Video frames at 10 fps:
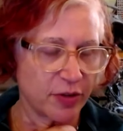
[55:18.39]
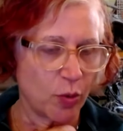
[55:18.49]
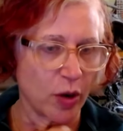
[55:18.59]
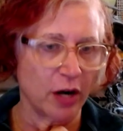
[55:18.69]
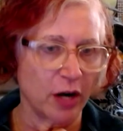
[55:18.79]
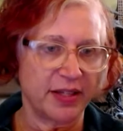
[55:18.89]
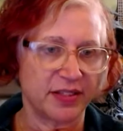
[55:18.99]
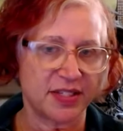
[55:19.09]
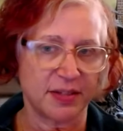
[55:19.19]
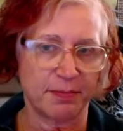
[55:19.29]

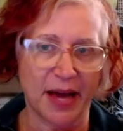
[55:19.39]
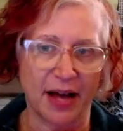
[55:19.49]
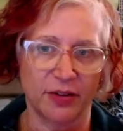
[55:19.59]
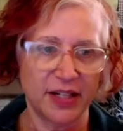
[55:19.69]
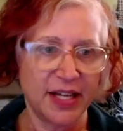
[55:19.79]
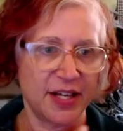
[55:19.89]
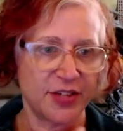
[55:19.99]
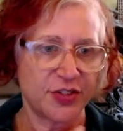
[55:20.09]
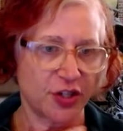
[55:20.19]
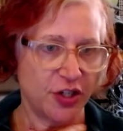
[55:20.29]
requirements about
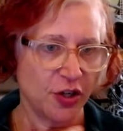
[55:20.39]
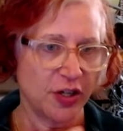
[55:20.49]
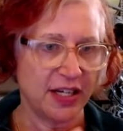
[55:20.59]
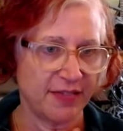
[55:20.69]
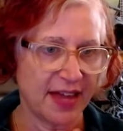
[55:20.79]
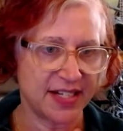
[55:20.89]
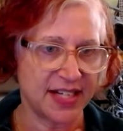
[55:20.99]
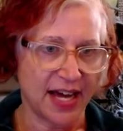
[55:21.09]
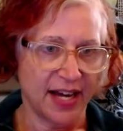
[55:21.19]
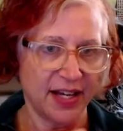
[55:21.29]
security of that
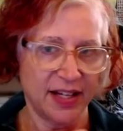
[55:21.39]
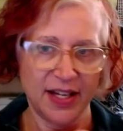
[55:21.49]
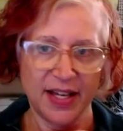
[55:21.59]
data.